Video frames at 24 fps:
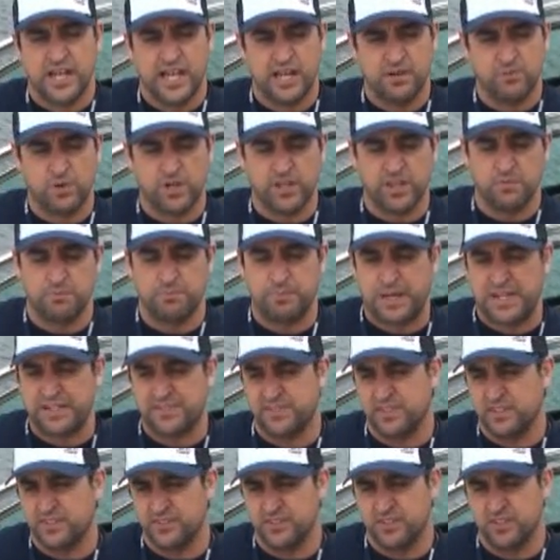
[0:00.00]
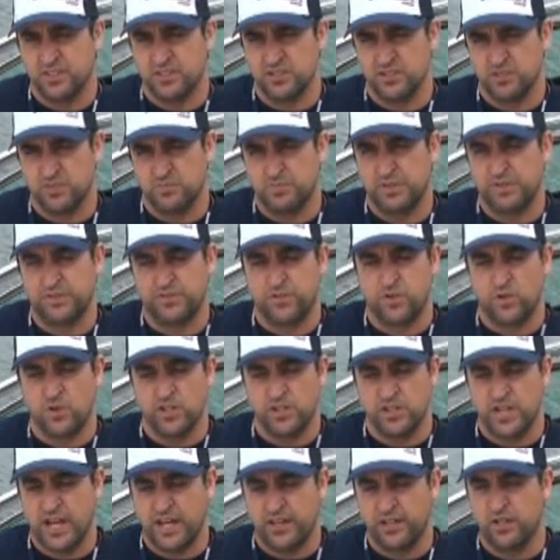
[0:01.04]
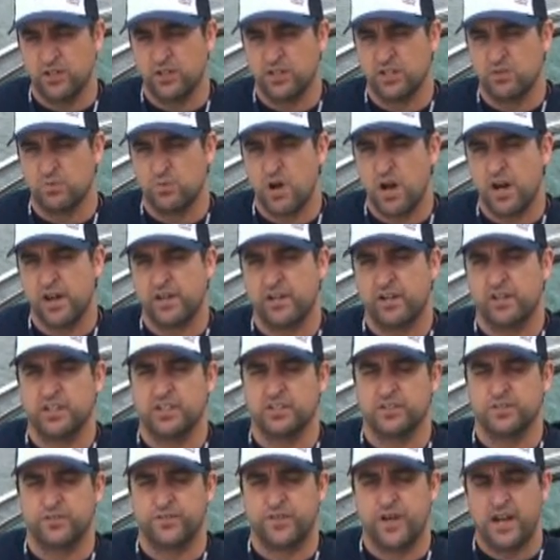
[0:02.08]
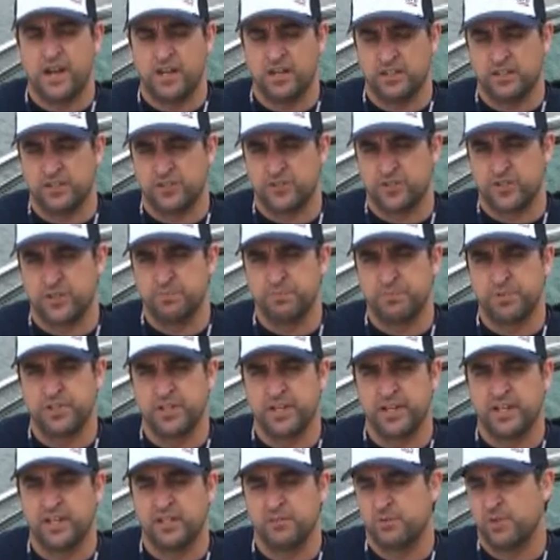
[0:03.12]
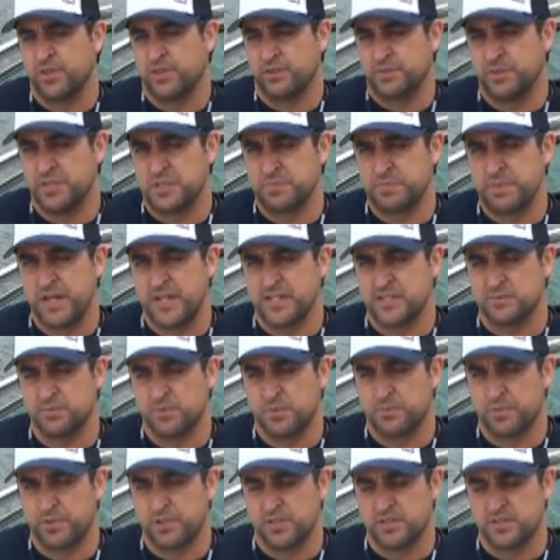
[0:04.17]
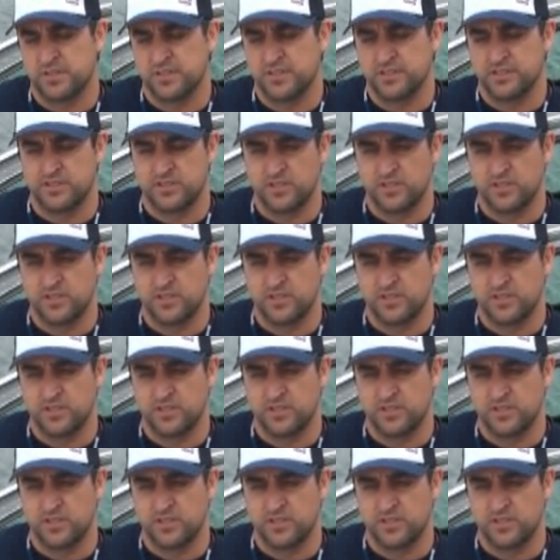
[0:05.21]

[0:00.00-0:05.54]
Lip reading: And one of the best things you can do before you head out on the water is file a trip plan with a responsible person.